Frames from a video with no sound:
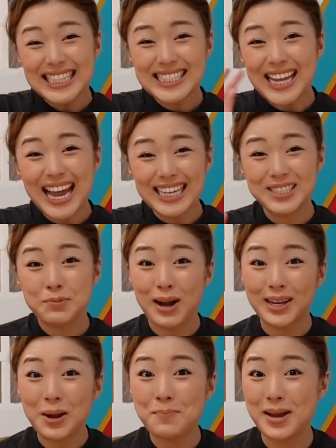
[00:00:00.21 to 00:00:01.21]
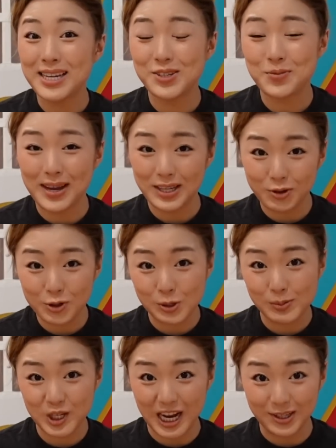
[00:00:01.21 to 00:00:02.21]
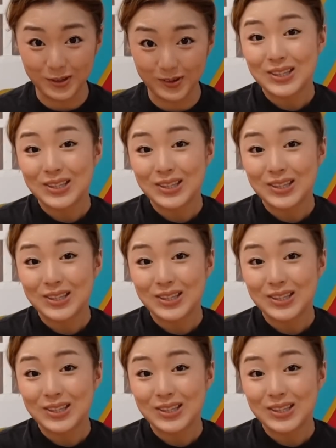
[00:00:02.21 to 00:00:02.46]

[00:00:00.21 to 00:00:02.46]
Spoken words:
snacks, welcome back to my YouTube channel.